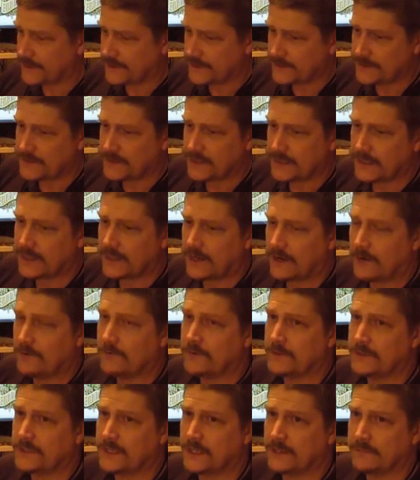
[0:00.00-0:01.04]
used it, it
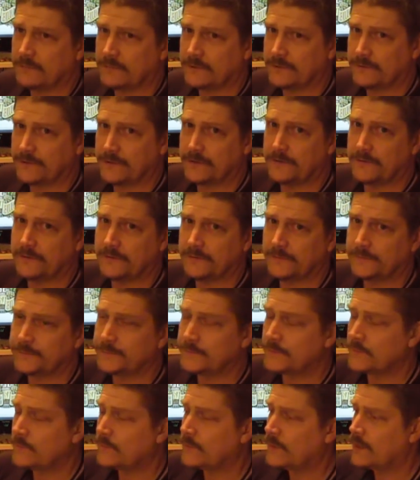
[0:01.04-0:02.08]
always comes through
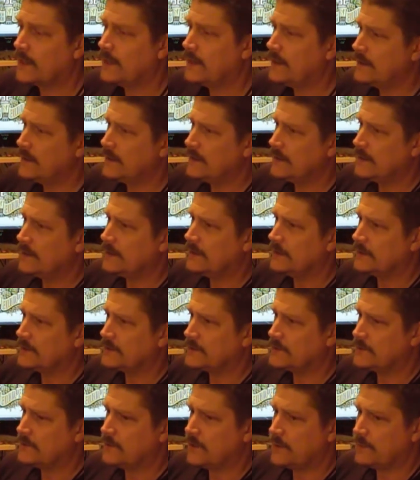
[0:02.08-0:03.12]
as
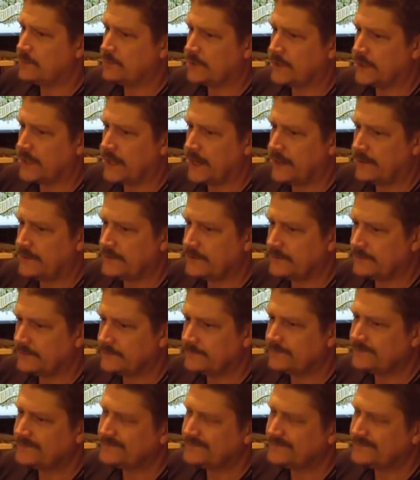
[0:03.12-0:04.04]
quite pronounced